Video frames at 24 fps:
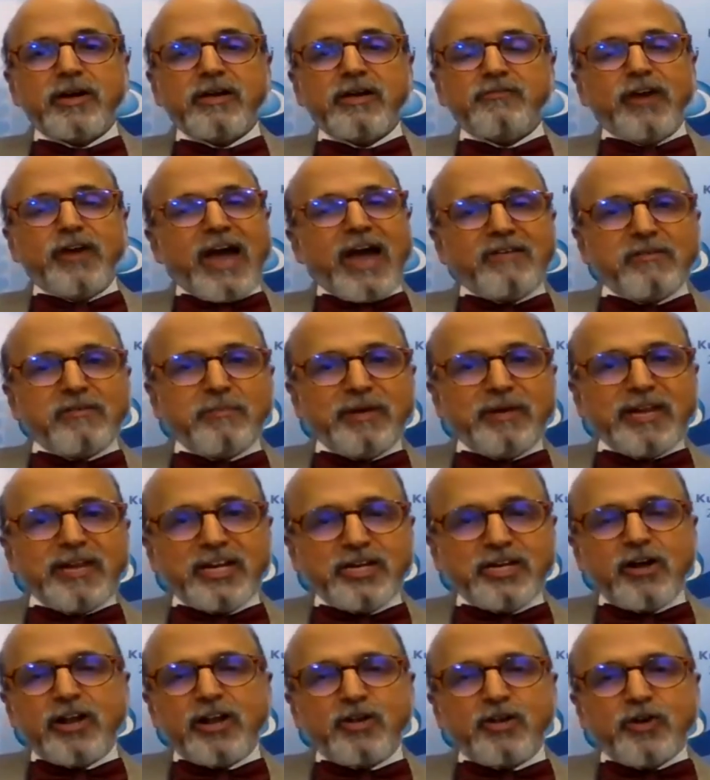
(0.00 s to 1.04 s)
If you have $1
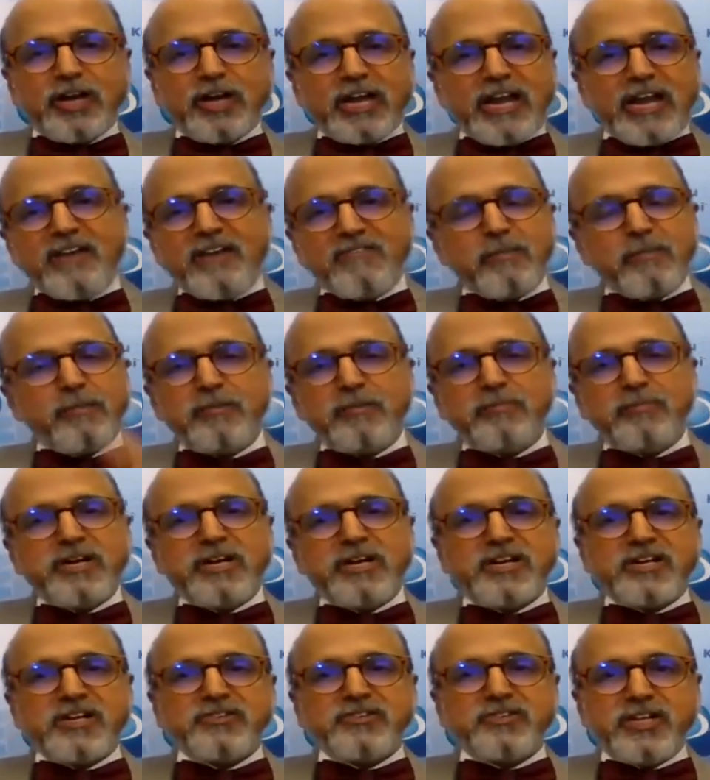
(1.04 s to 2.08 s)
million, you can have a
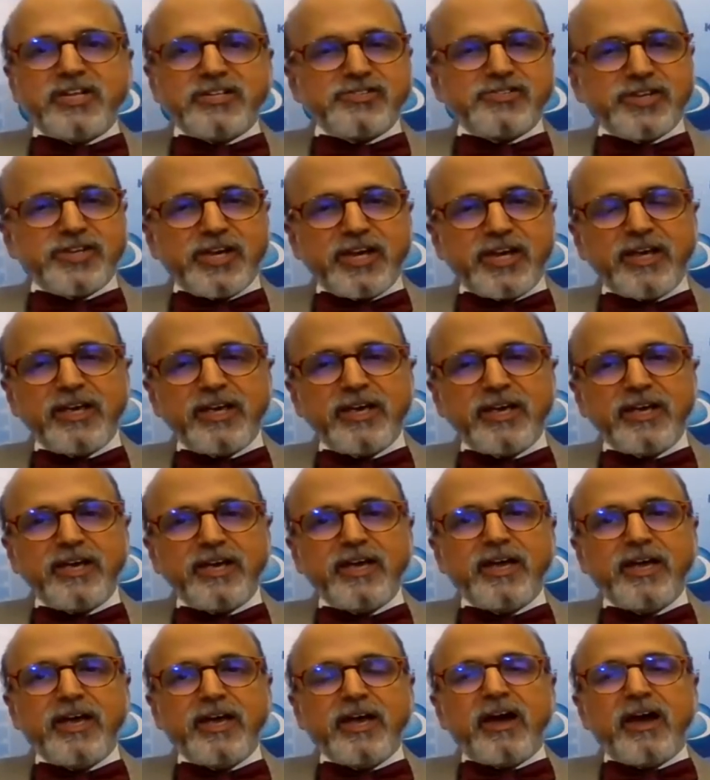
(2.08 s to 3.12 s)
permanent residency.
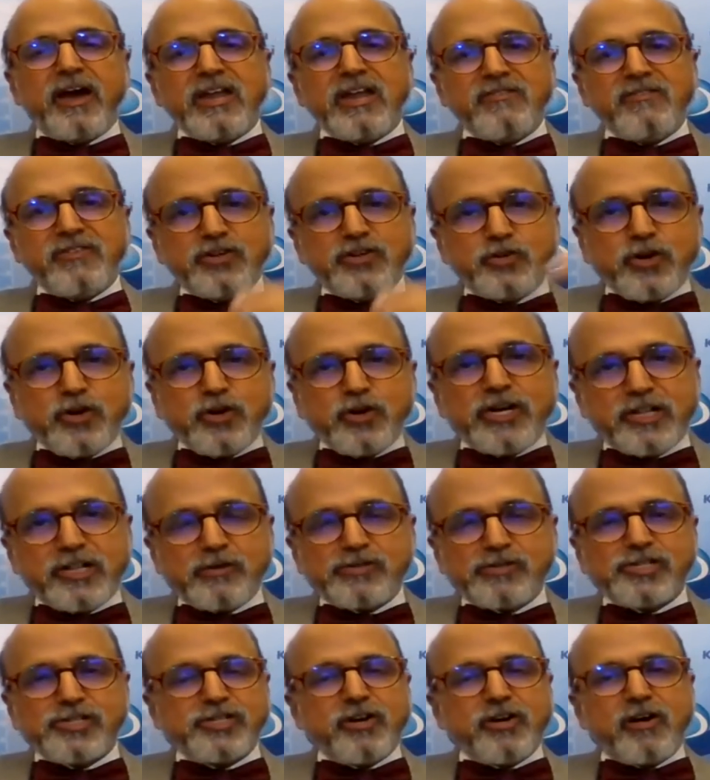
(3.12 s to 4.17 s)
And even
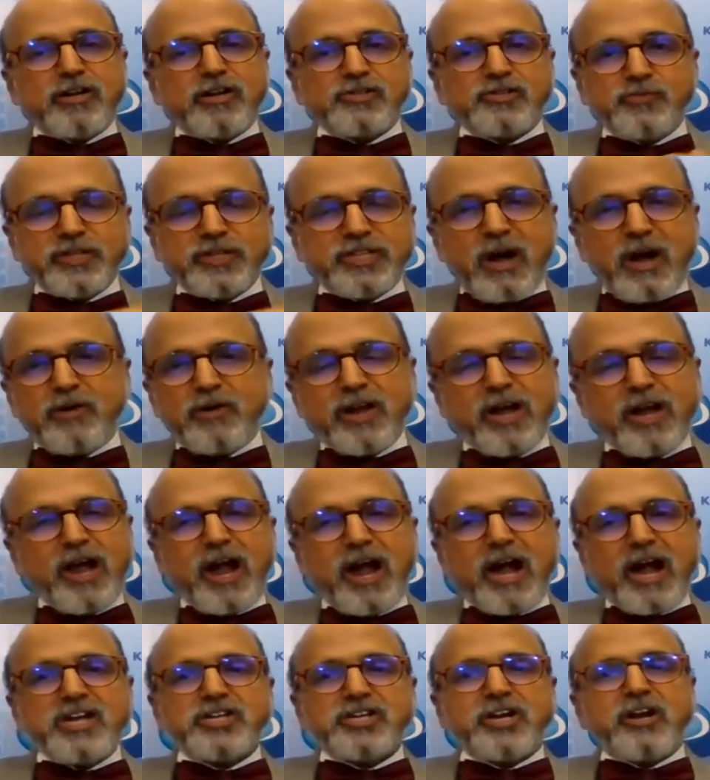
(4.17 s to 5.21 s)
$200,000 without
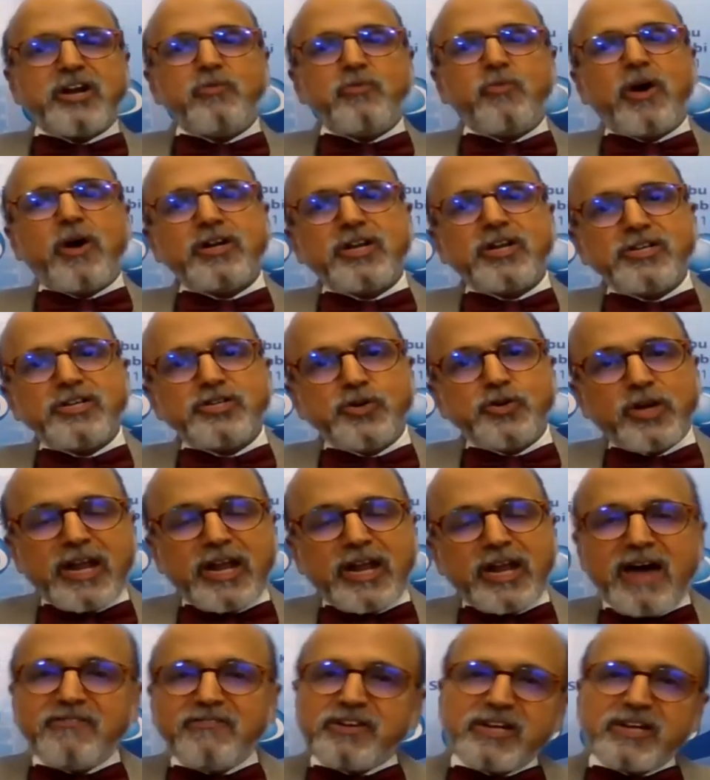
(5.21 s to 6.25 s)
additional advantage, you
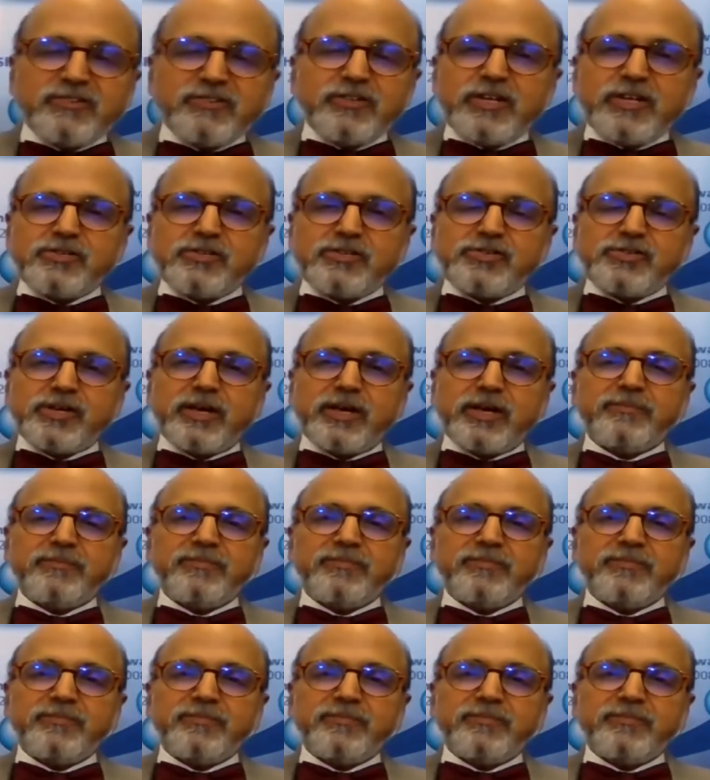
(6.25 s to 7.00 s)
can have a residency.